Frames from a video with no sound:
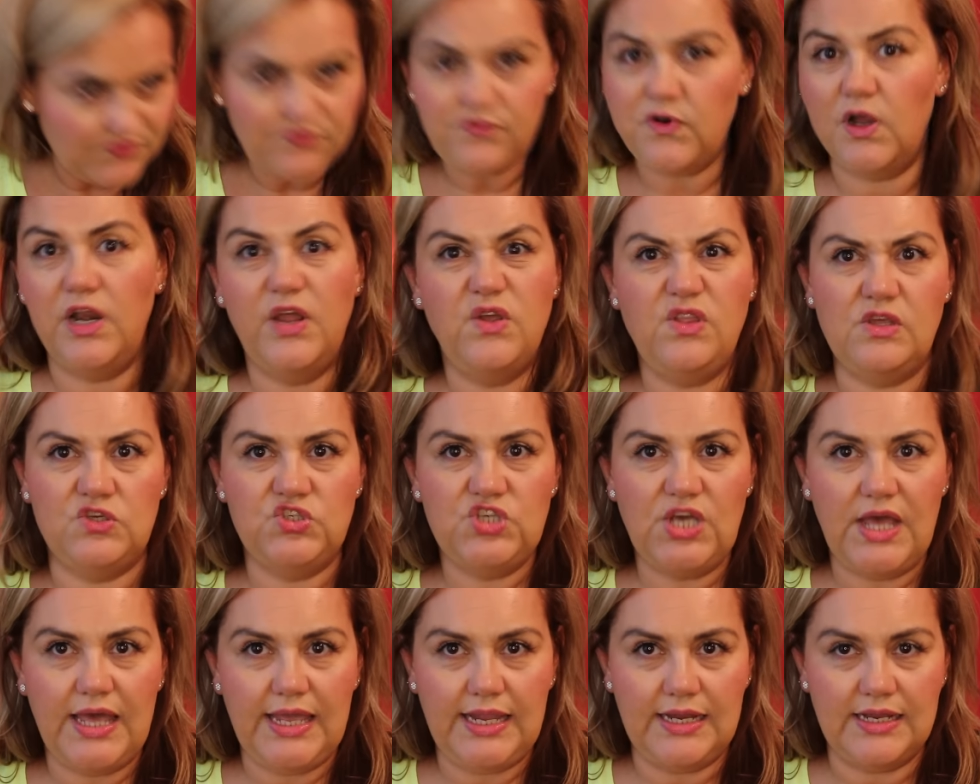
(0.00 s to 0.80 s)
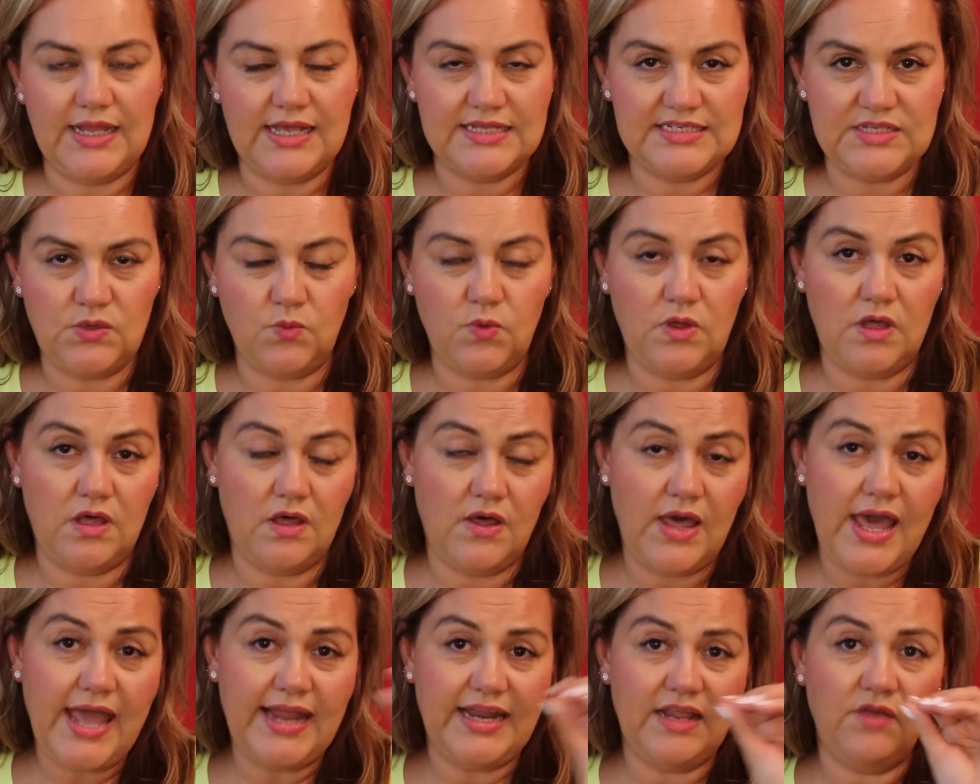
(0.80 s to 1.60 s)
follow the chain as it
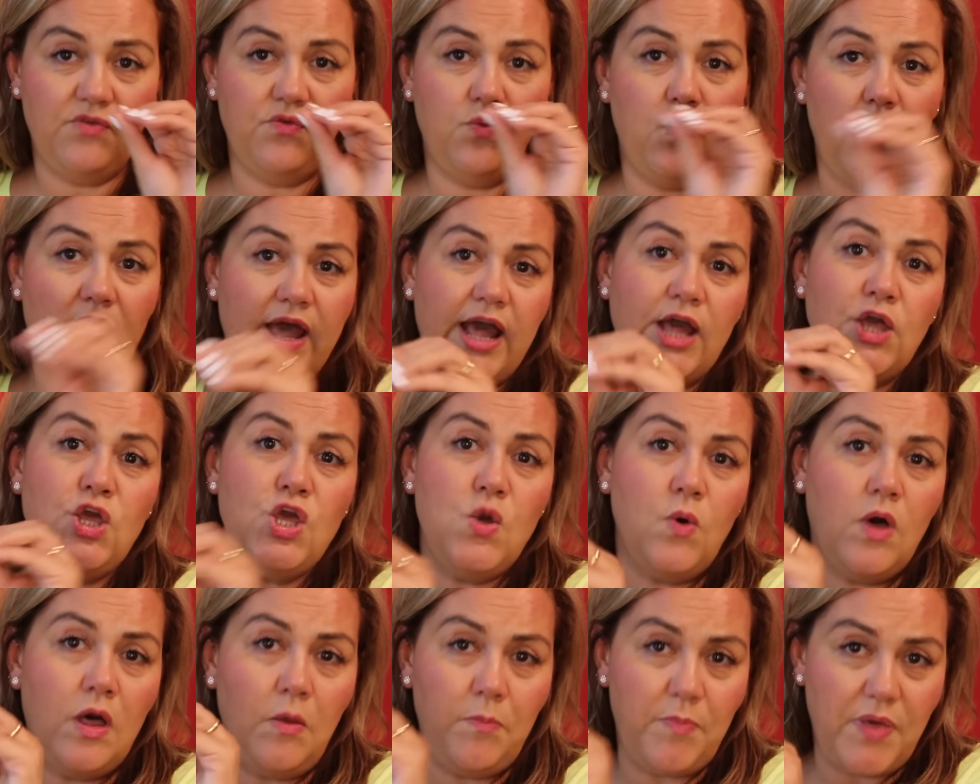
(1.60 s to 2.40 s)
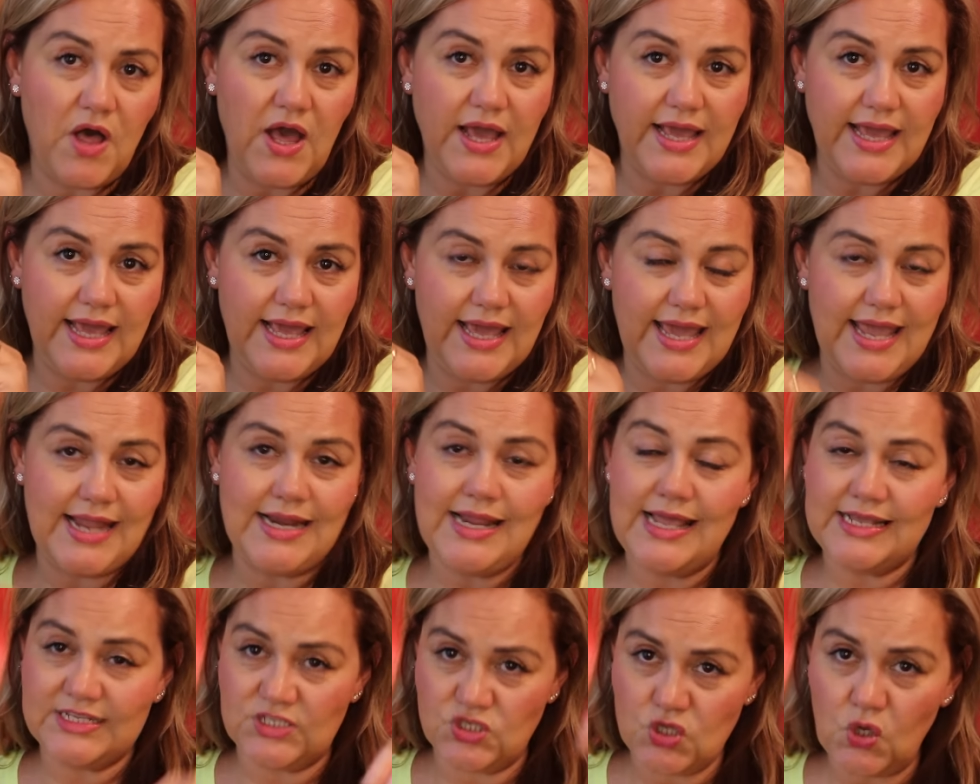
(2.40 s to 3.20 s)
were and if where you are buying
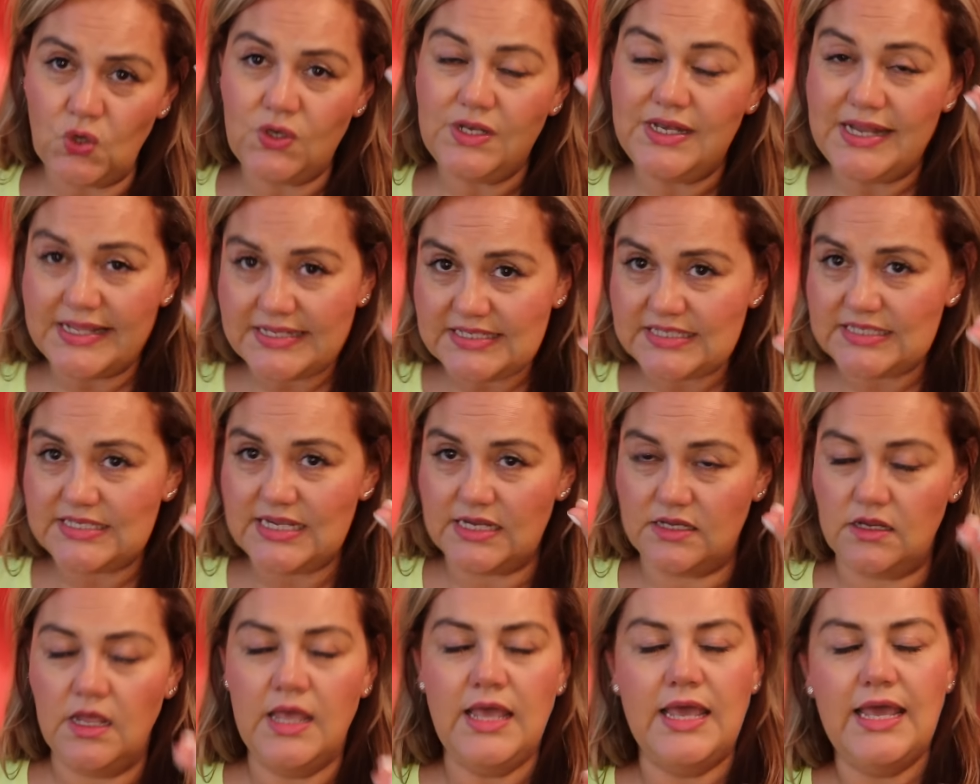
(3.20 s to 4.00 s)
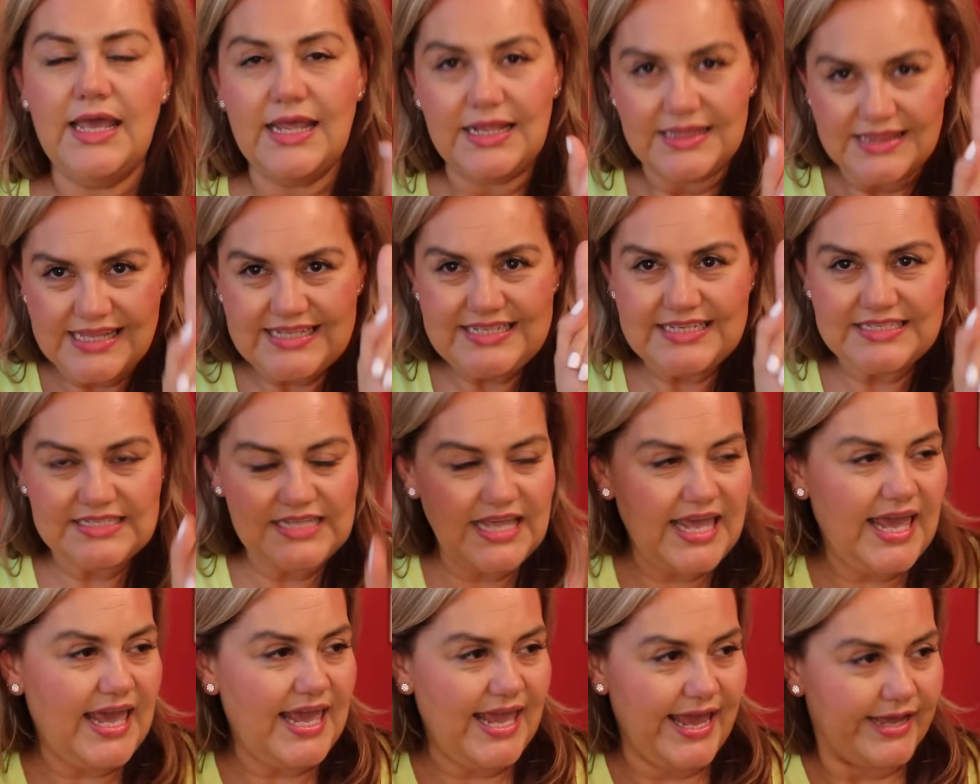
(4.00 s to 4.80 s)
it is not listed this is
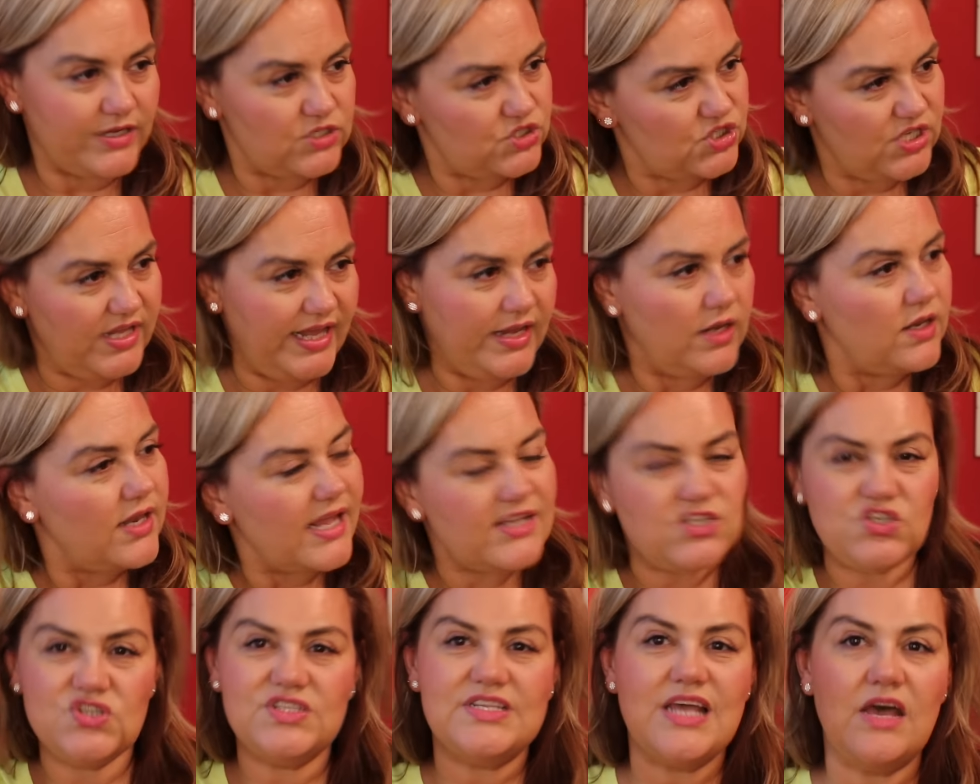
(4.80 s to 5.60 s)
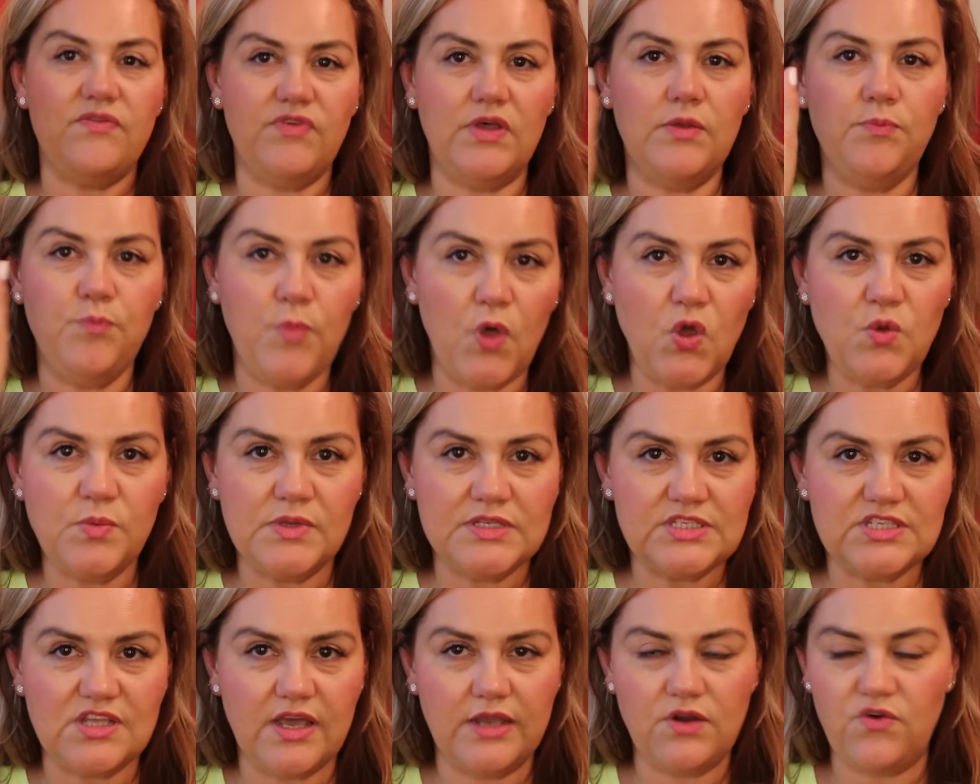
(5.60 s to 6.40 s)
key actually let's just have a
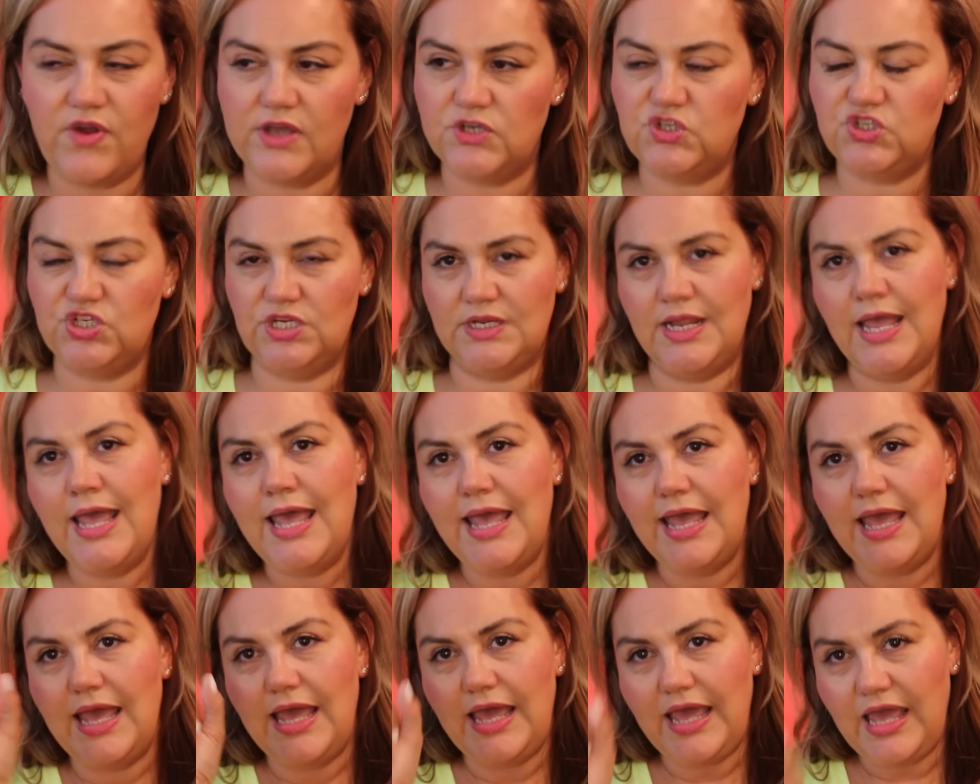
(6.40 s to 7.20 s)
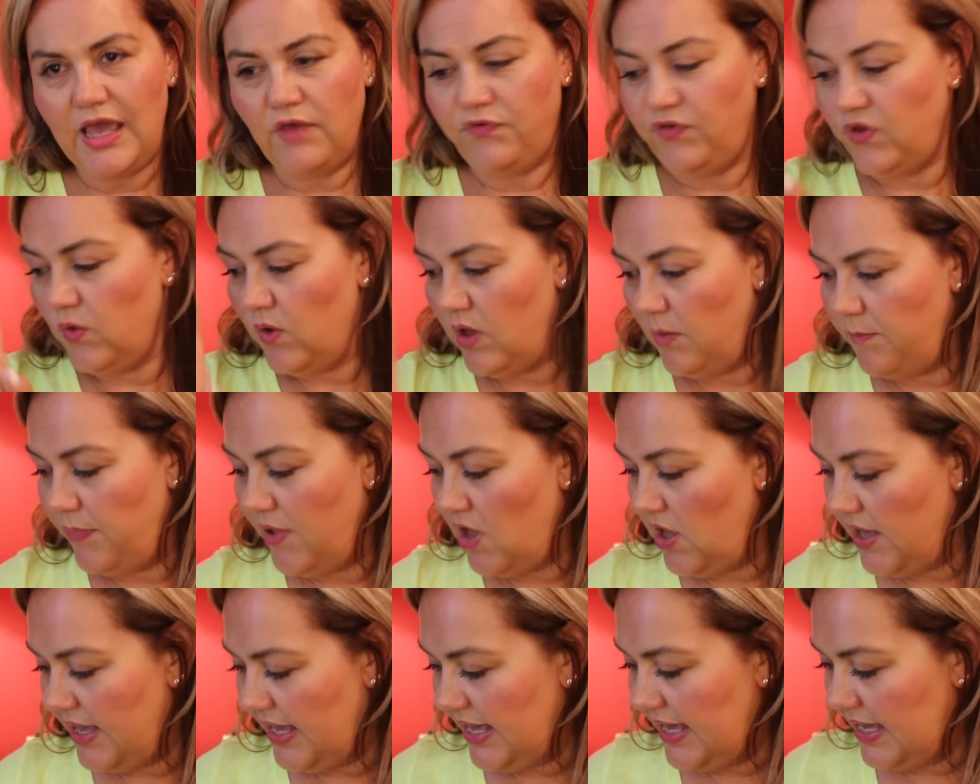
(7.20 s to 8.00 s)
moment's digression if you are
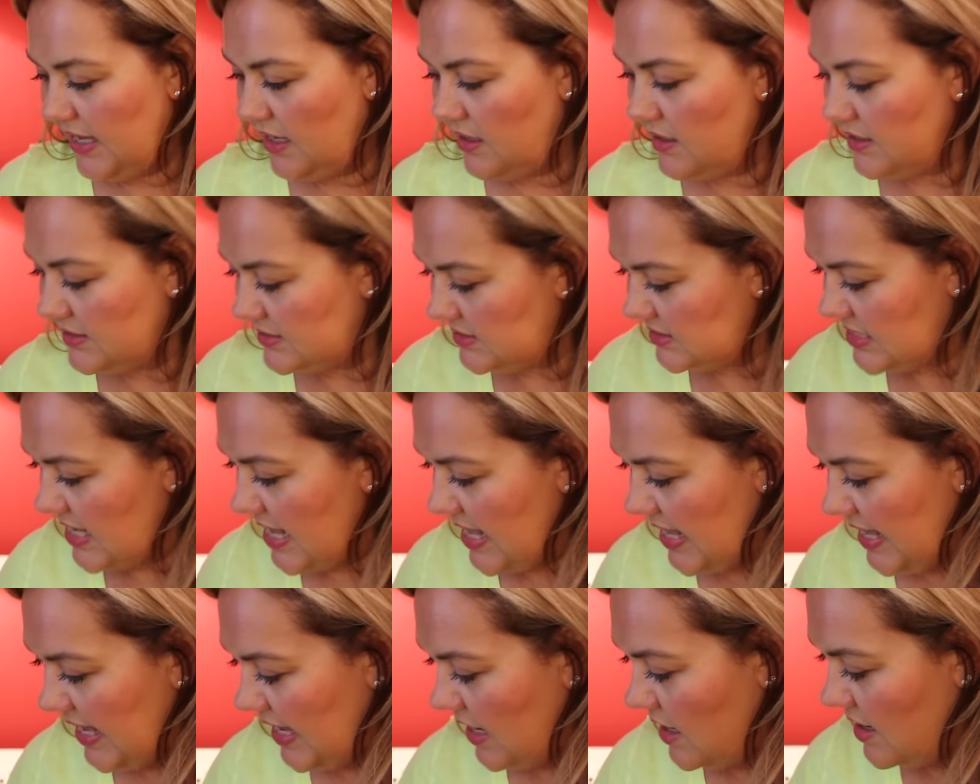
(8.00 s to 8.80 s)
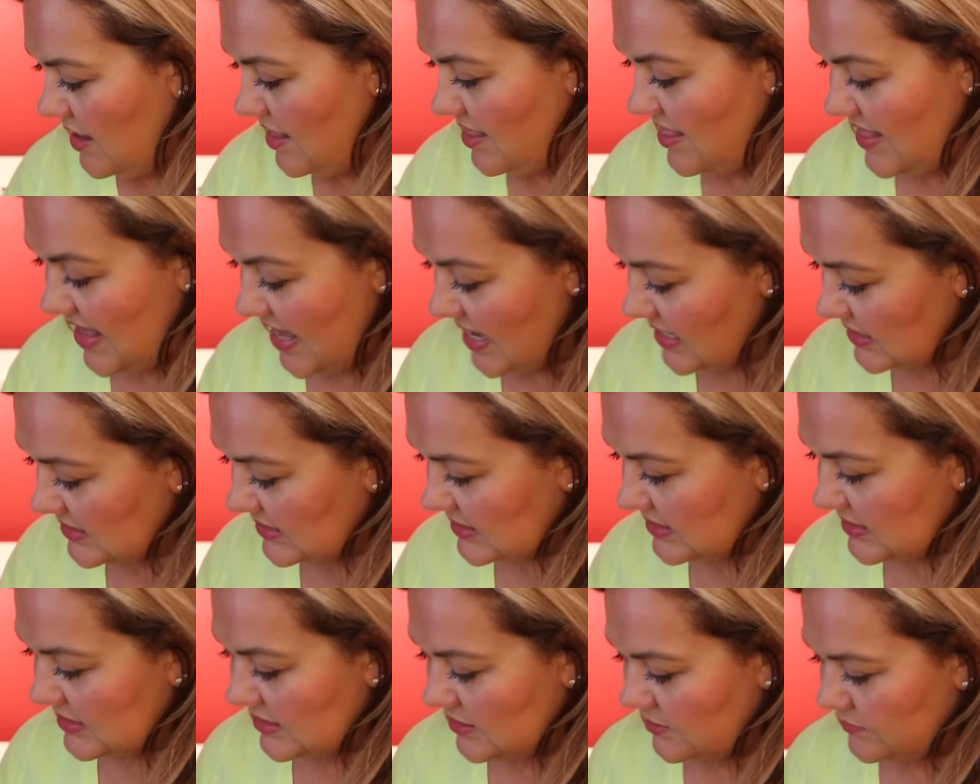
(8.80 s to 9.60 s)
buying, say,
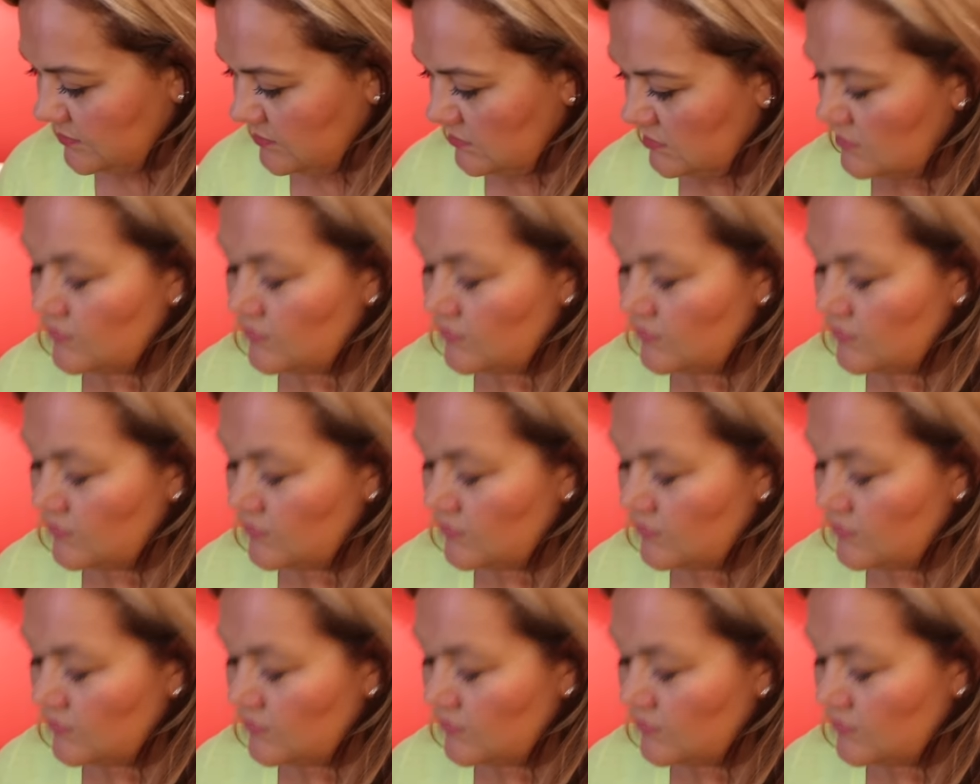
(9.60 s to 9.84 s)
this,